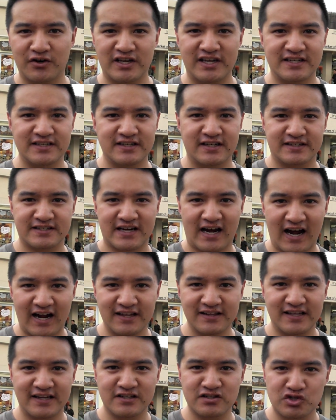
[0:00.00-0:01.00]
in a
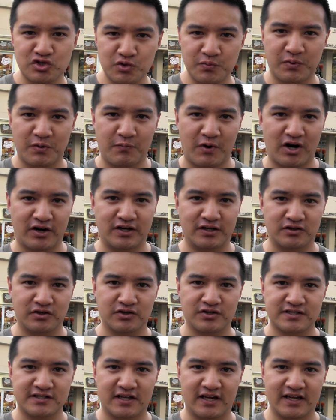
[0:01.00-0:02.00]
Thailand supermarket
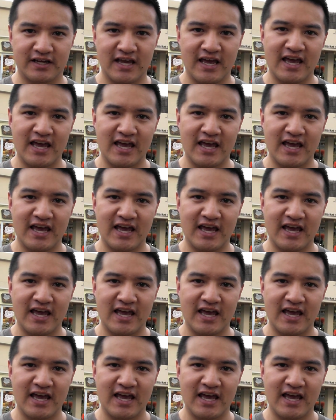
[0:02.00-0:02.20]
looks like,